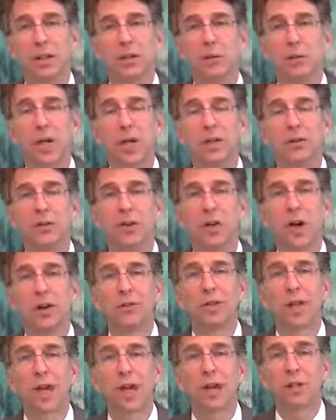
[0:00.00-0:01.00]
Because
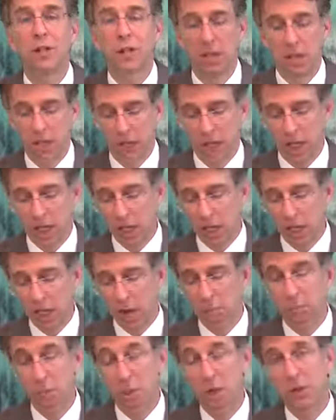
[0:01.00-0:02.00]
just as
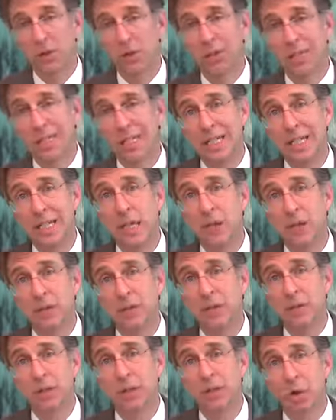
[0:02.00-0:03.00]
Bill's
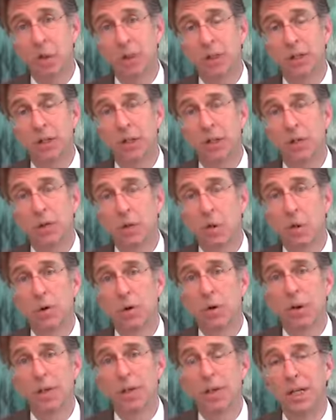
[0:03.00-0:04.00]
guilty verdict
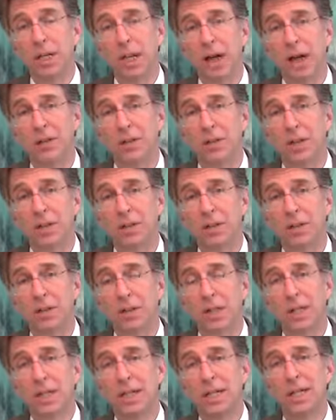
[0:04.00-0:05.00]
won't come into evidence,
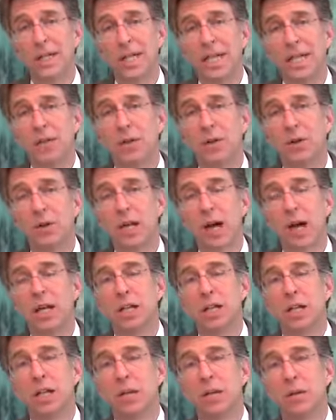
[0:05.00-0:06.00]
neither
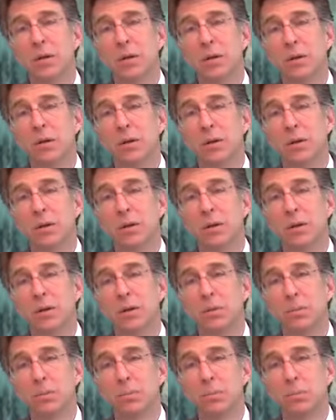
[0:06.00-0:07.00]
does
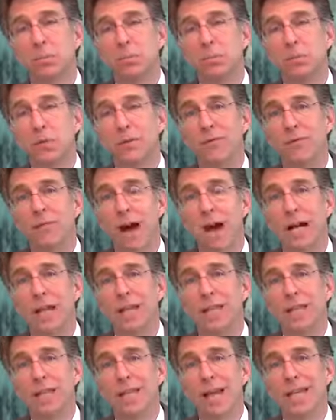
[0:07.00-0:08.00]
the
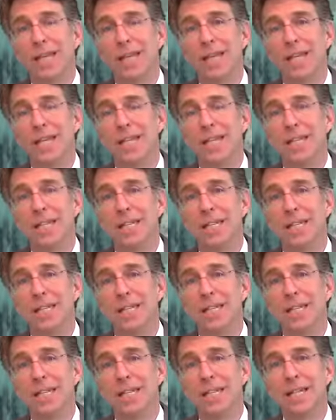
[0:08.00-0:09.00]
finding that he
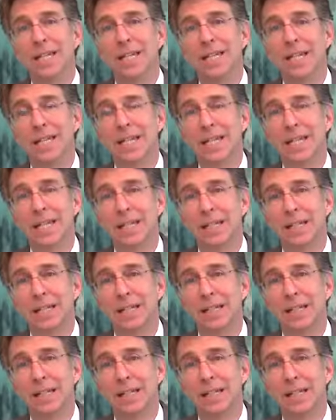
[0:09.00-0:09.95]
is innocent.